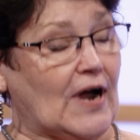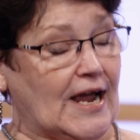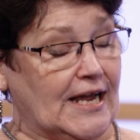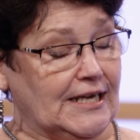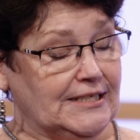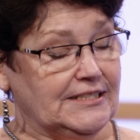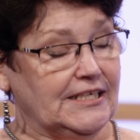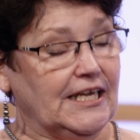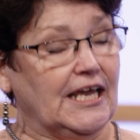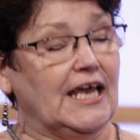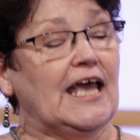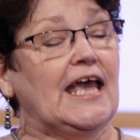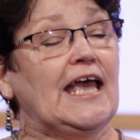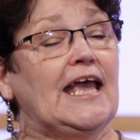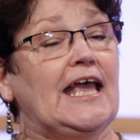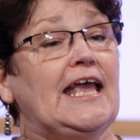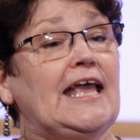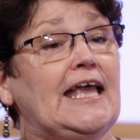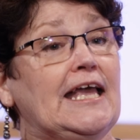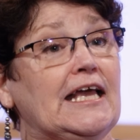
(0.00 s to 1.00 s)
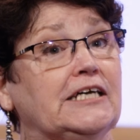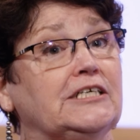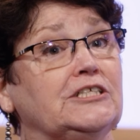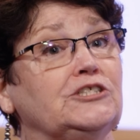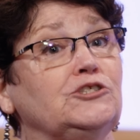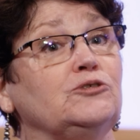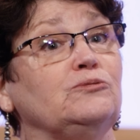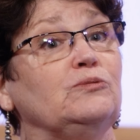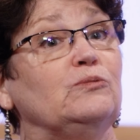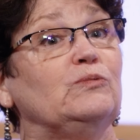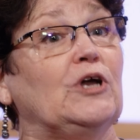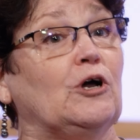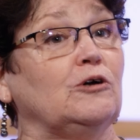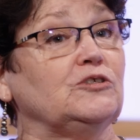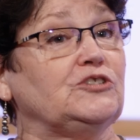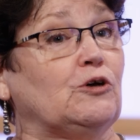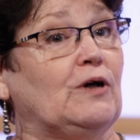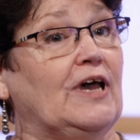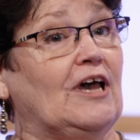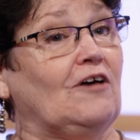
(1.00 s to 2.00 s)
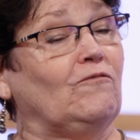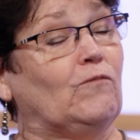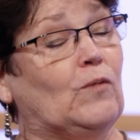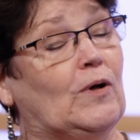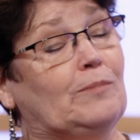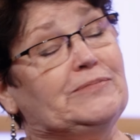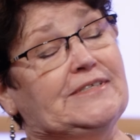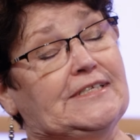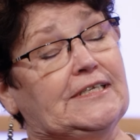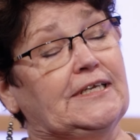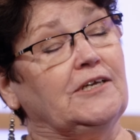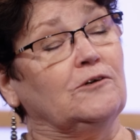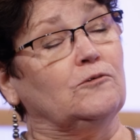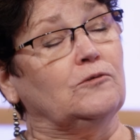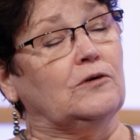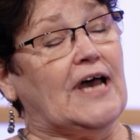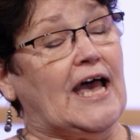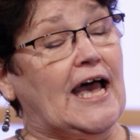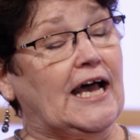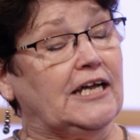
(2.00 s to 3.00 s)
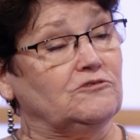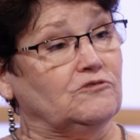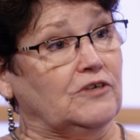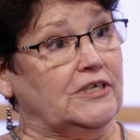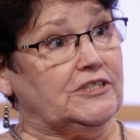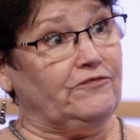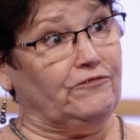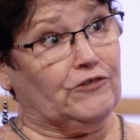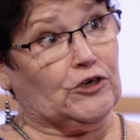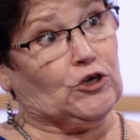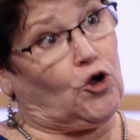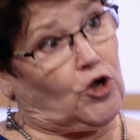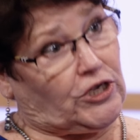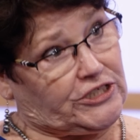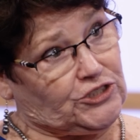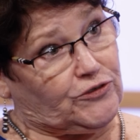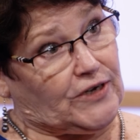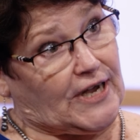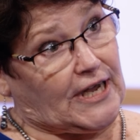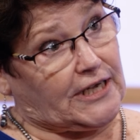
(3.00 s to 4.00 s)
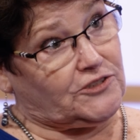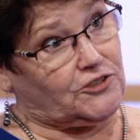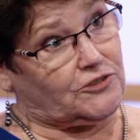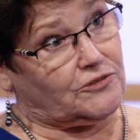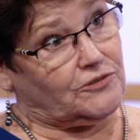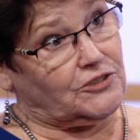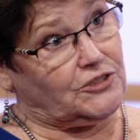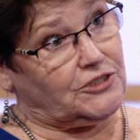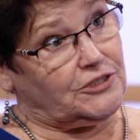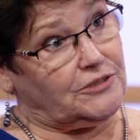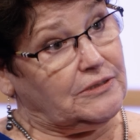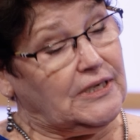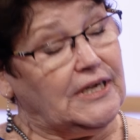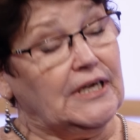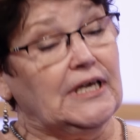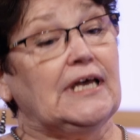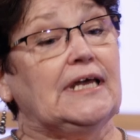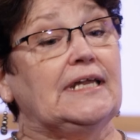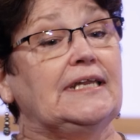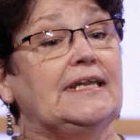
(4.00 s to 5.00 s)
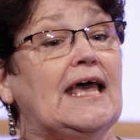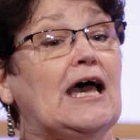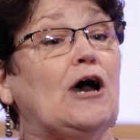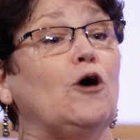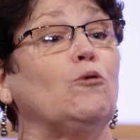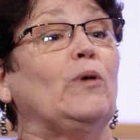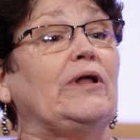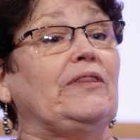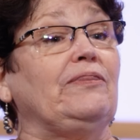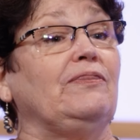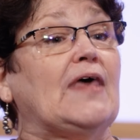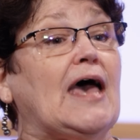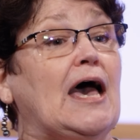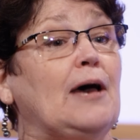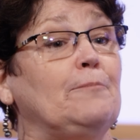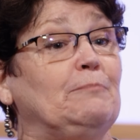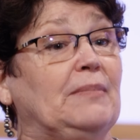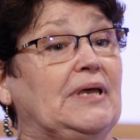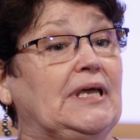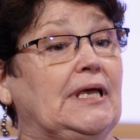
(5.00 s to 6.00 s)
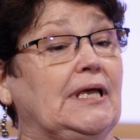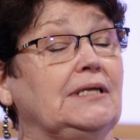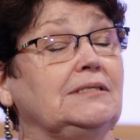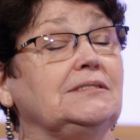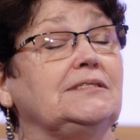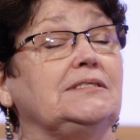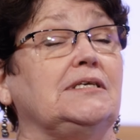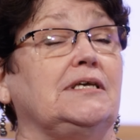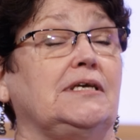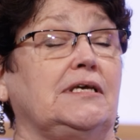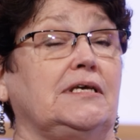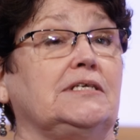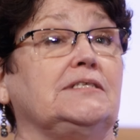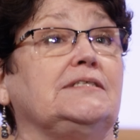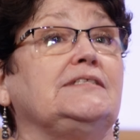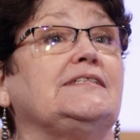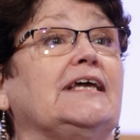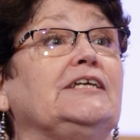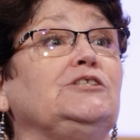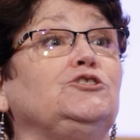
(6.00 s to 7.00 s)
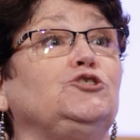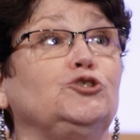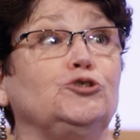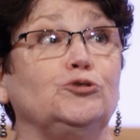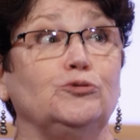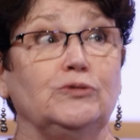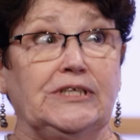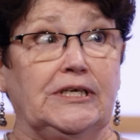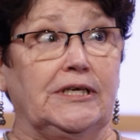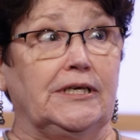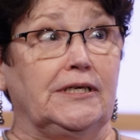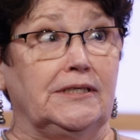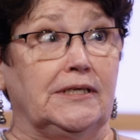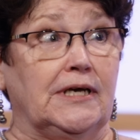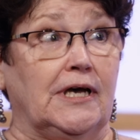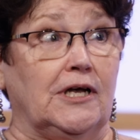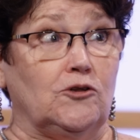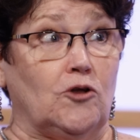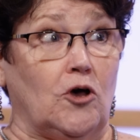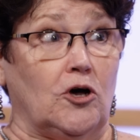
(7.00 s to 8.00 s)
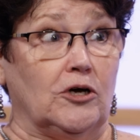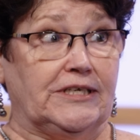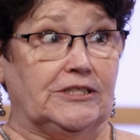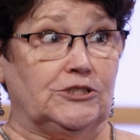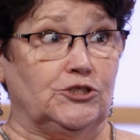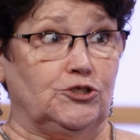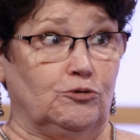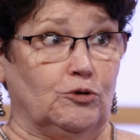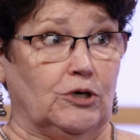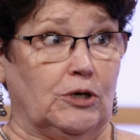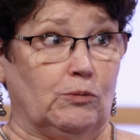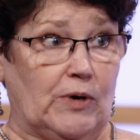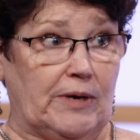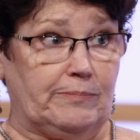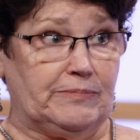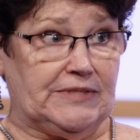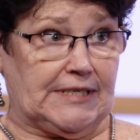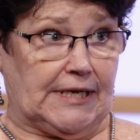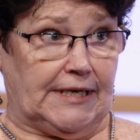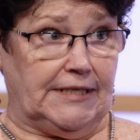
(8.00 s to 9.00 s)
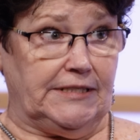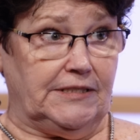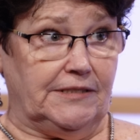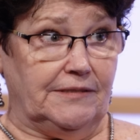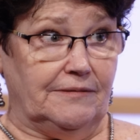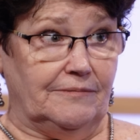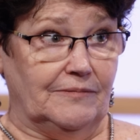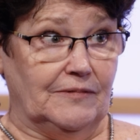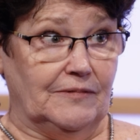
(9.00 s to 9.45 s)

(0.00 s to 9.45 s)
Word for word: Right. Perfect. And we also have web single address for contractors. Now, what that means is they do need a login to our website.